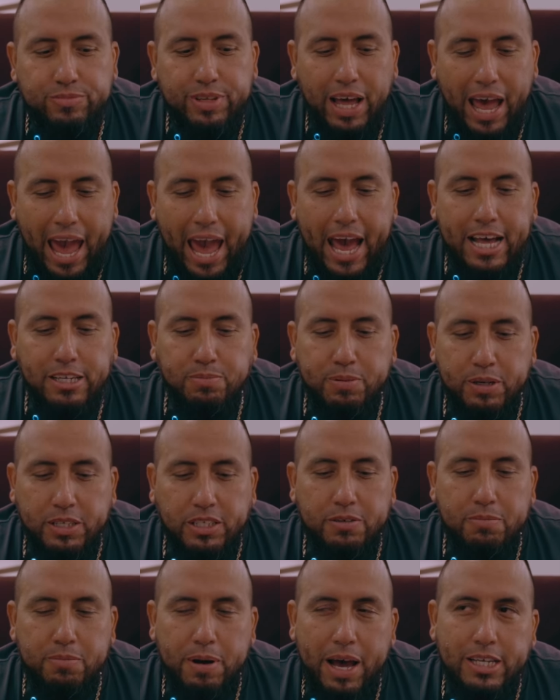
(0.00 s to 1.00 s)
the
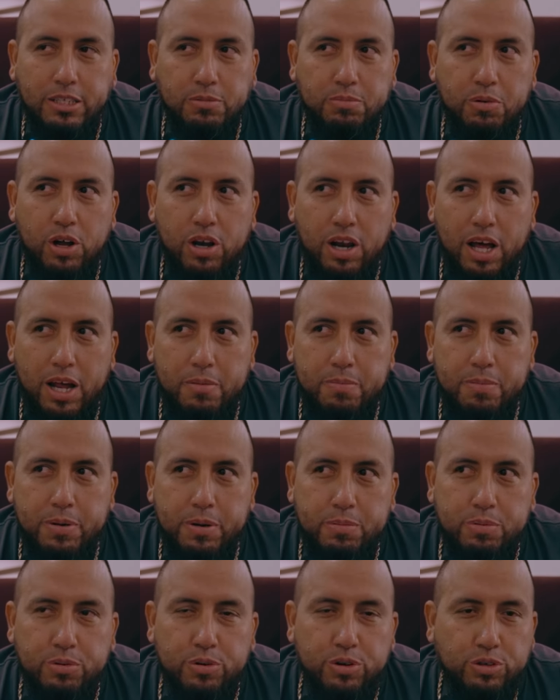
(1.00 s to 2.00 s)
aspects of basketball, a lot of
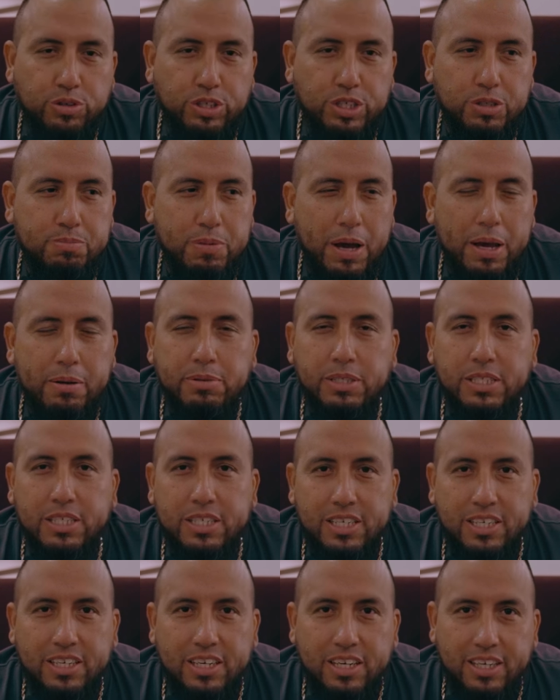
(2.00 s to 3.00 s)
people are just
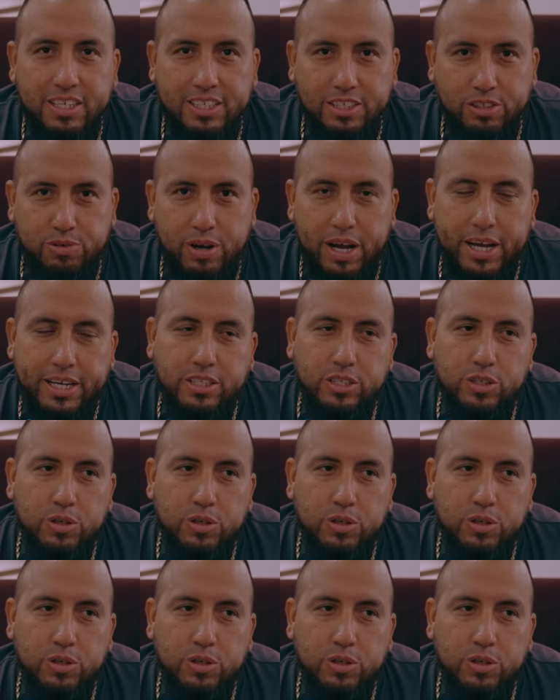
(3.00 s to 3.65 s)
babysitting kids, right?